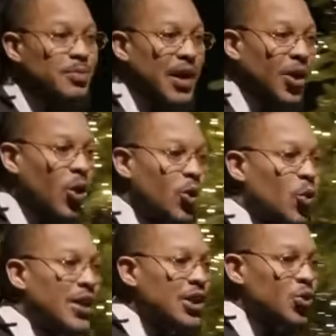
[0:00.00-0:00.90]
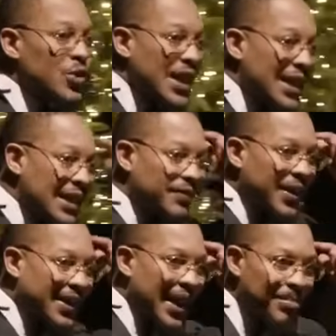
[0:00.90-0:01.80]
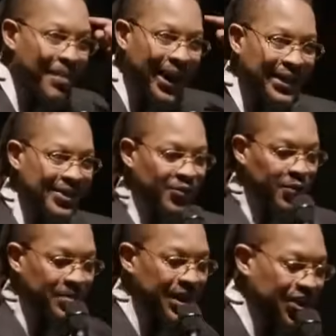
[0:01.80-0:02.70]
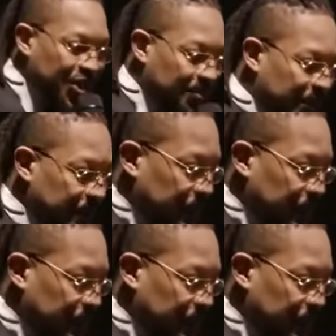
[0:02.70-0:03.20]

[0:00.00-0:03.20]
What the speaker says: but God wanted to deliver their minds from Egypt.